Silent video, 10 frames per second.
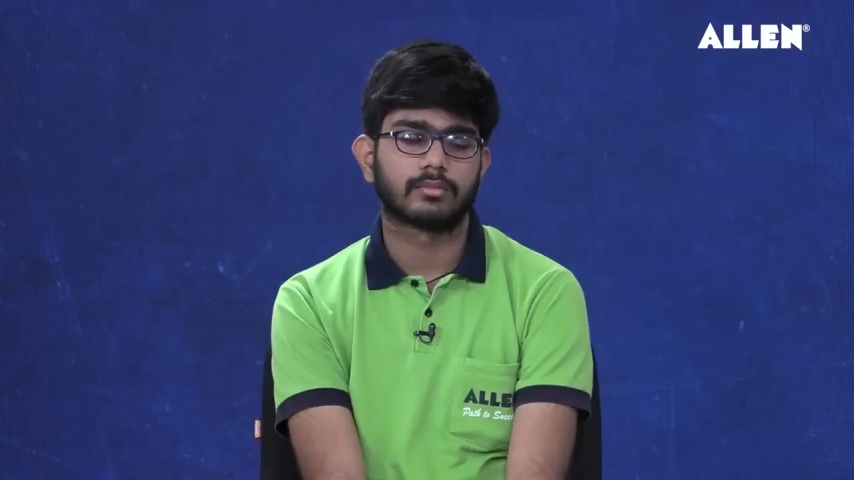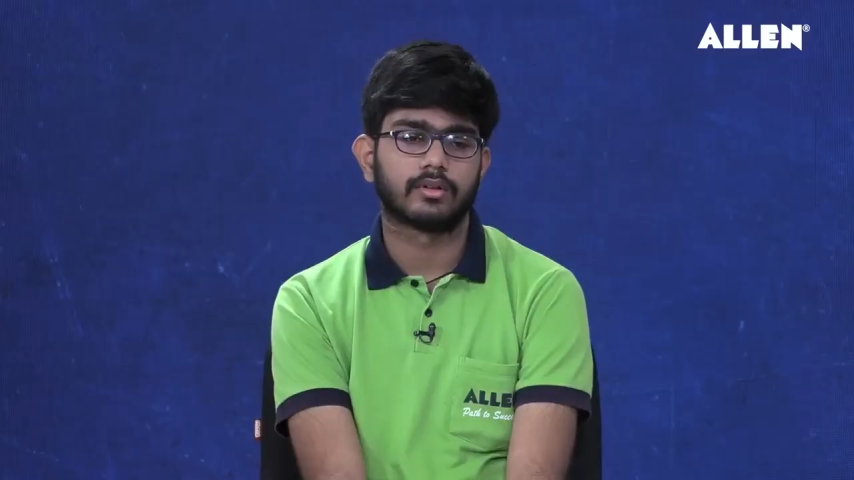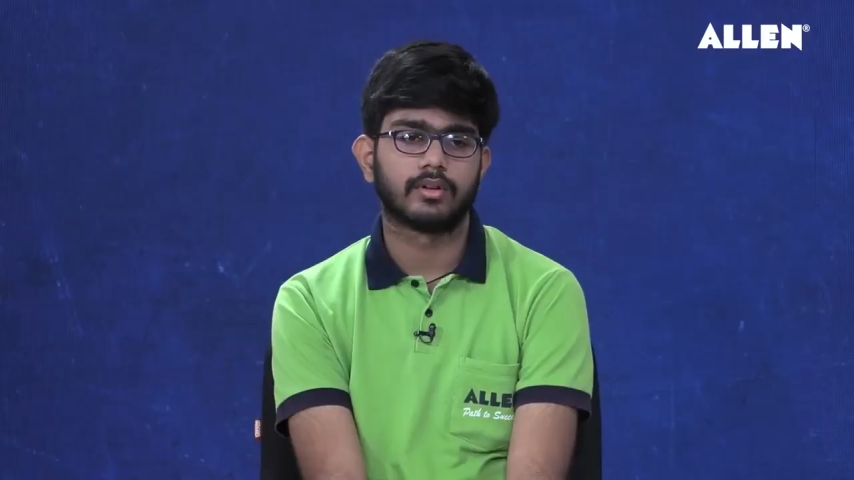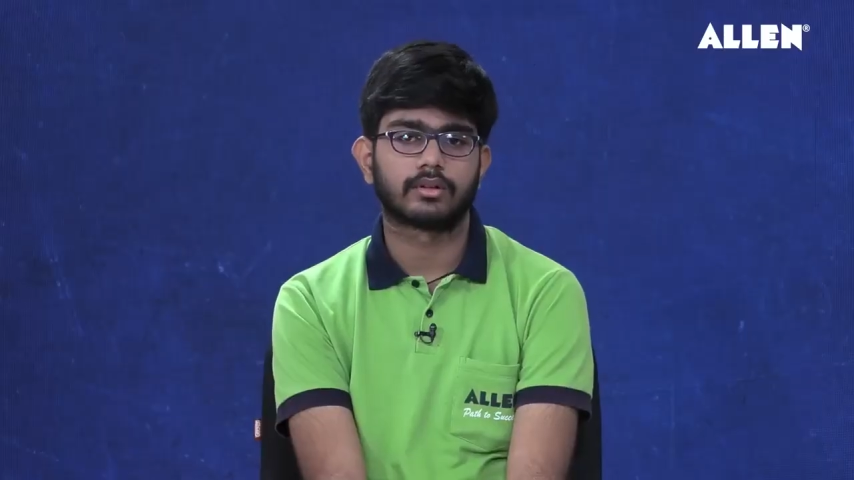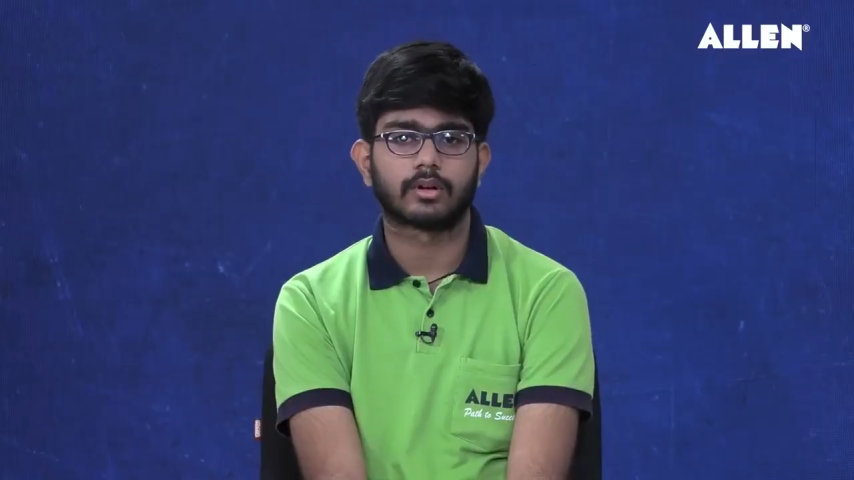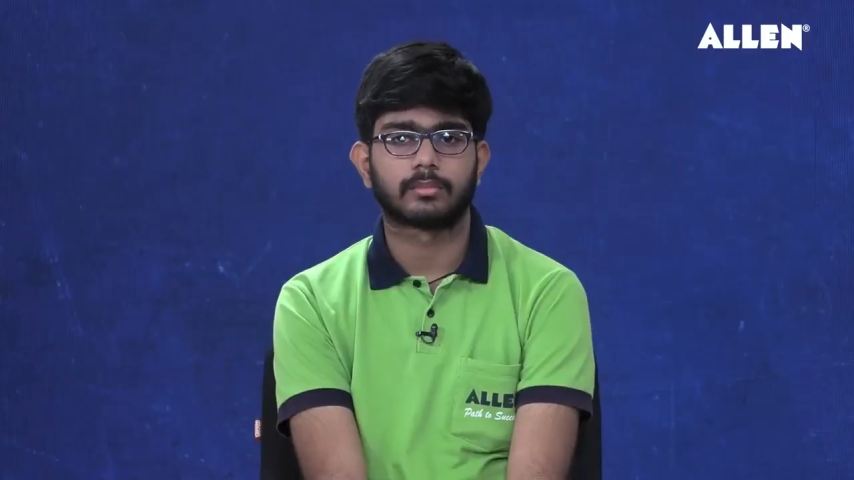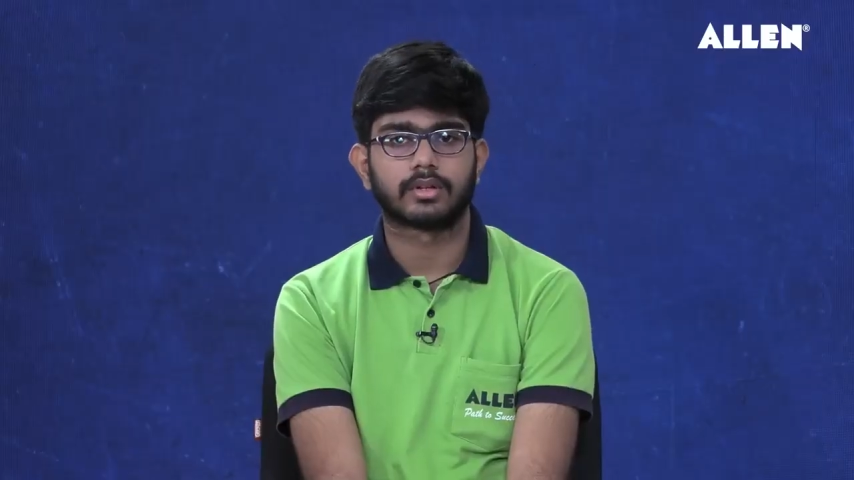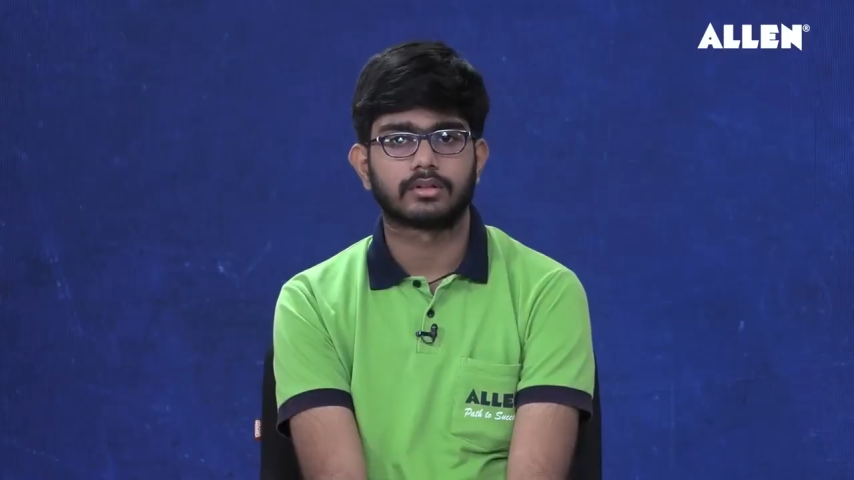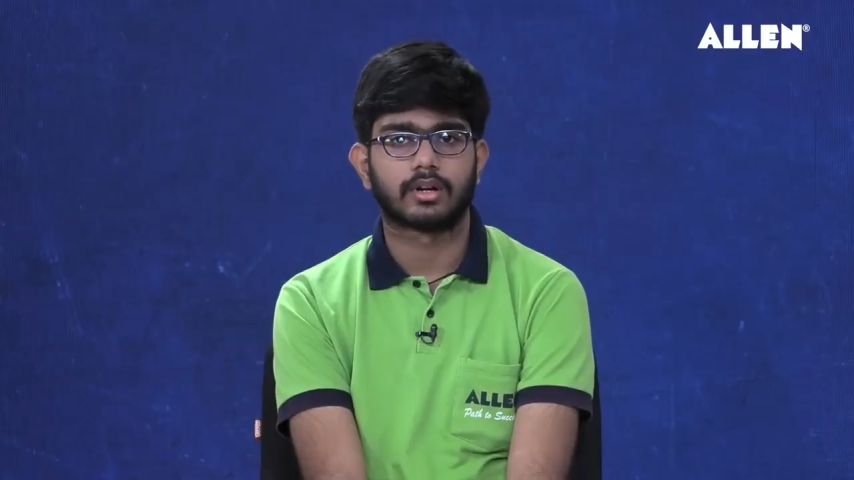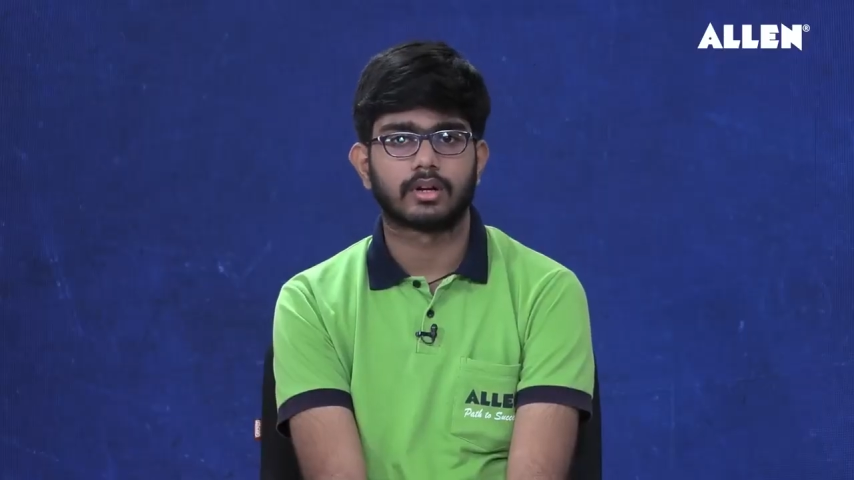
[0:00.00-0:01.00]
on my weak
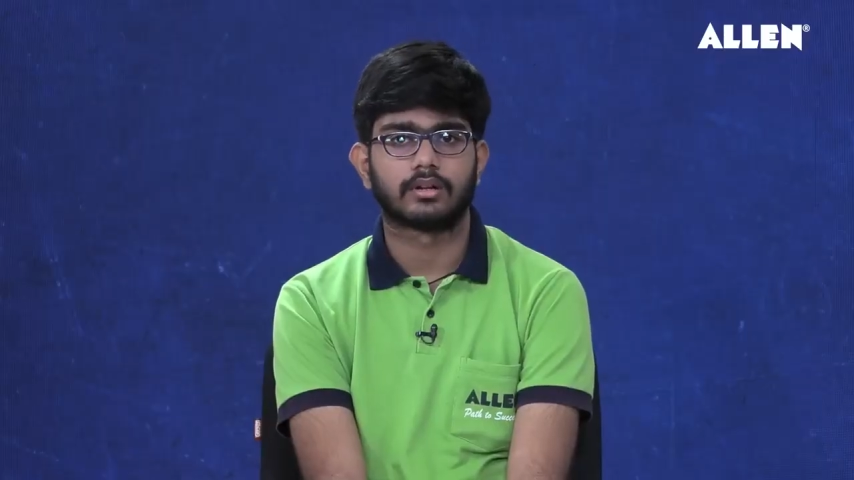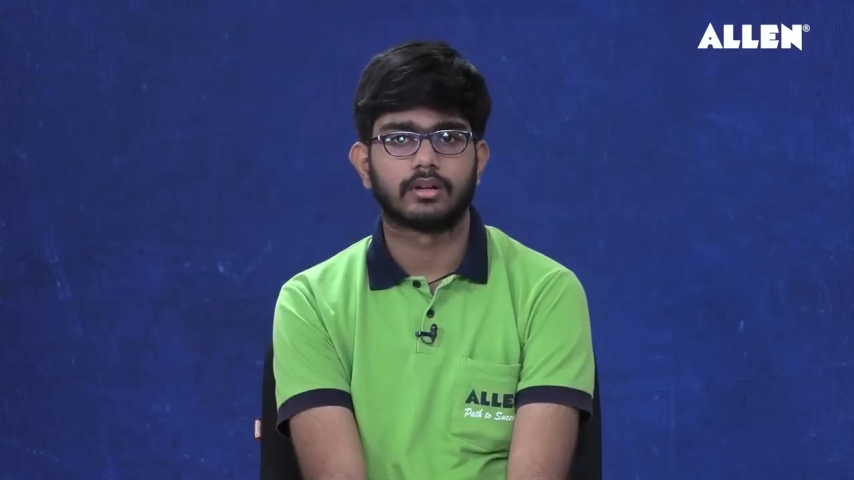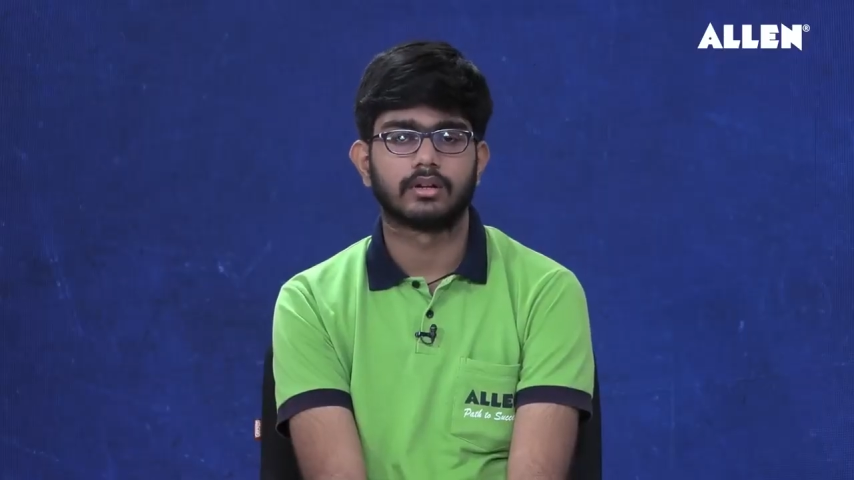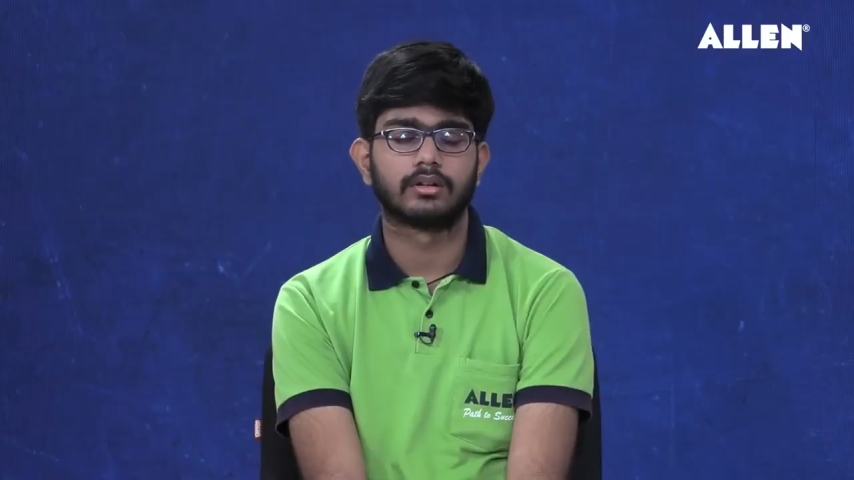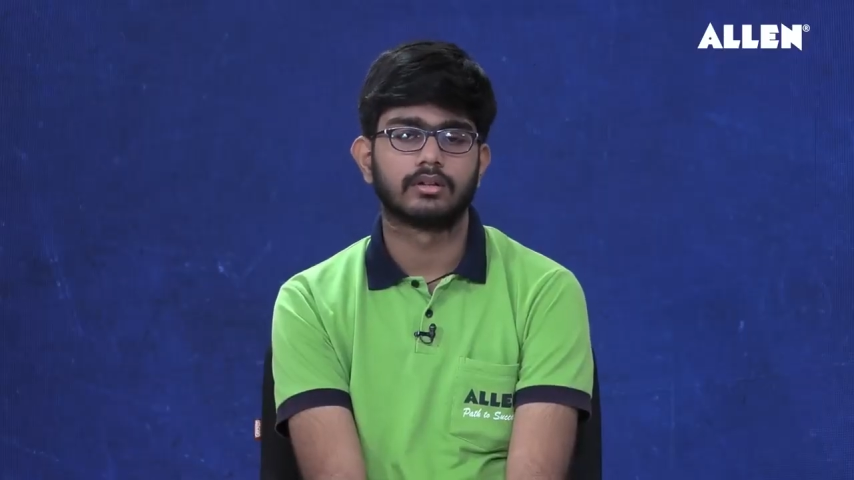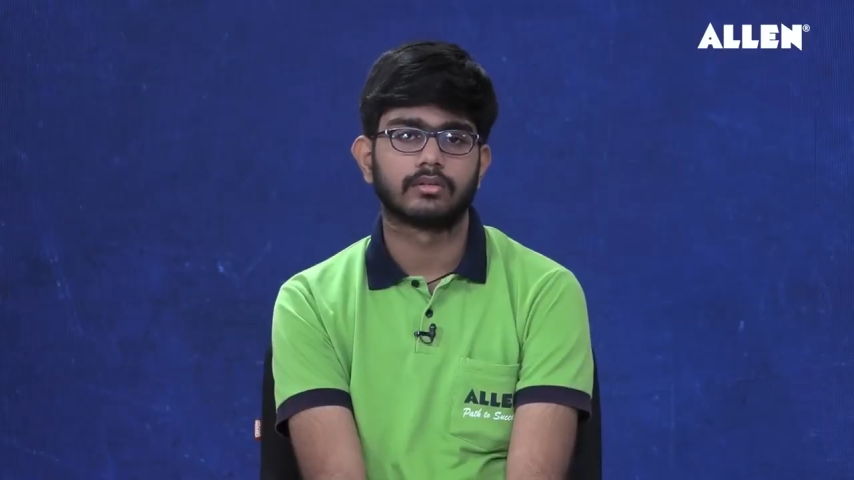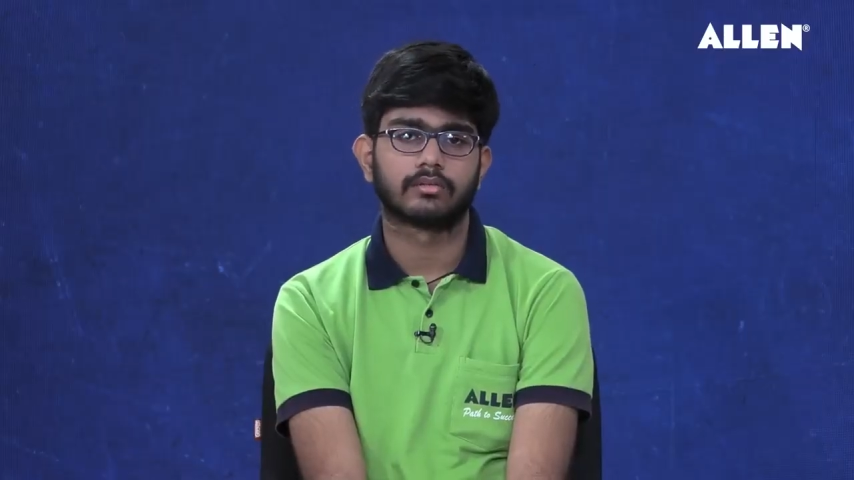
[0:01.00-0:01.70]
topics and did